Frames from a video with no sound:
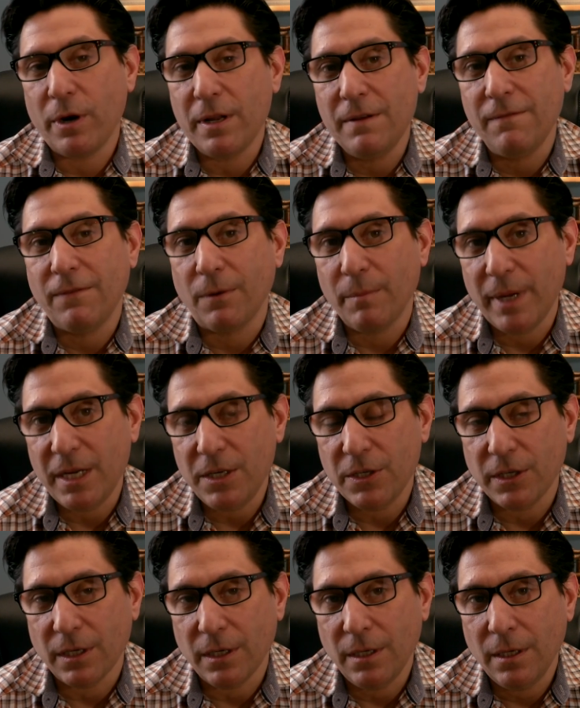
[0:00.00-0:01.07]

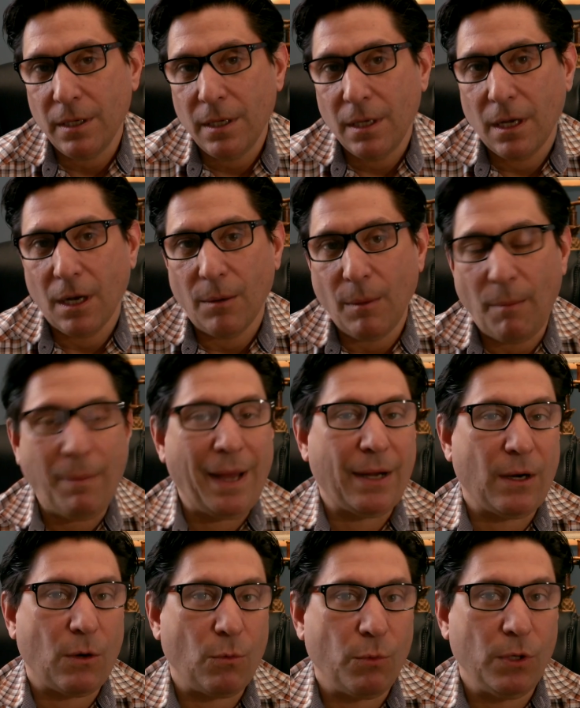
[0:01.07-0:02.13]
information about
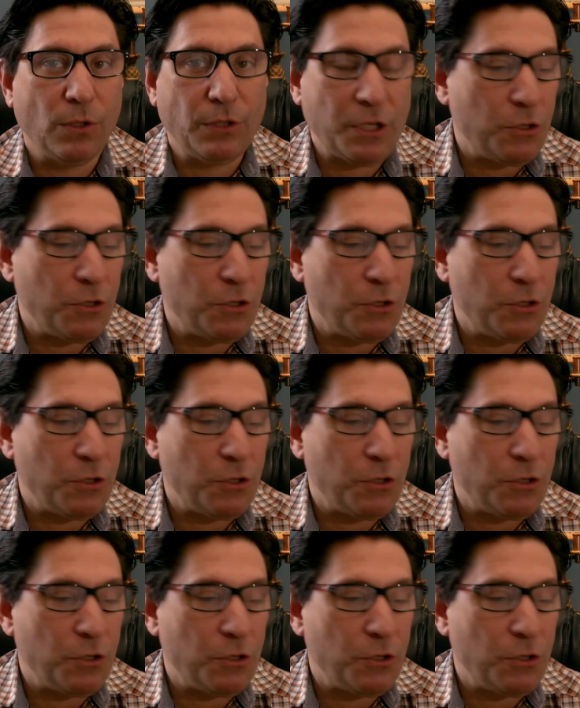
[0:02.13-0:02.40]
our world.